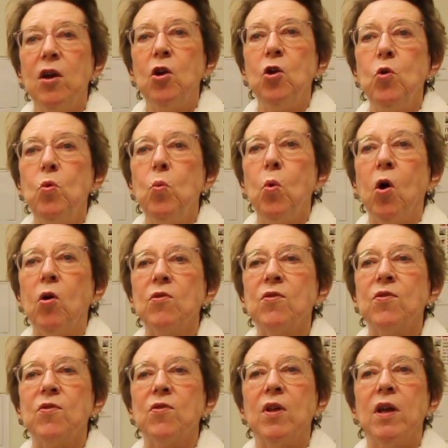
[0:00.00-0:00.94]
who
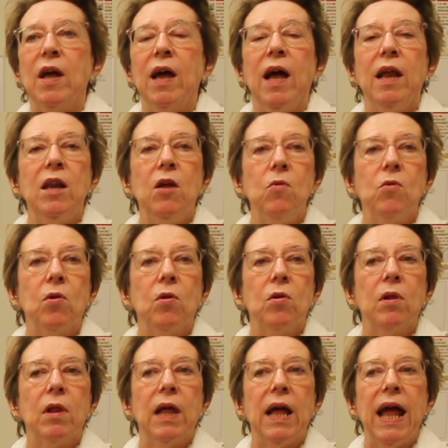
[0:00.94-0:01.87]
was a
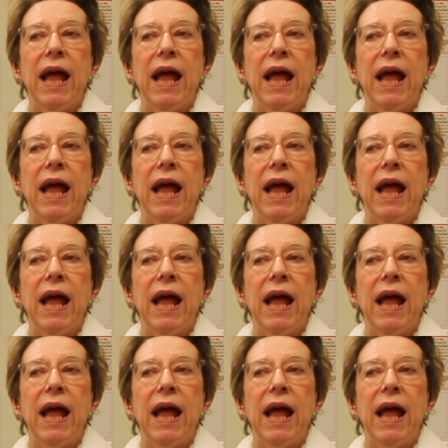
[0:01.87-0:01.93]
local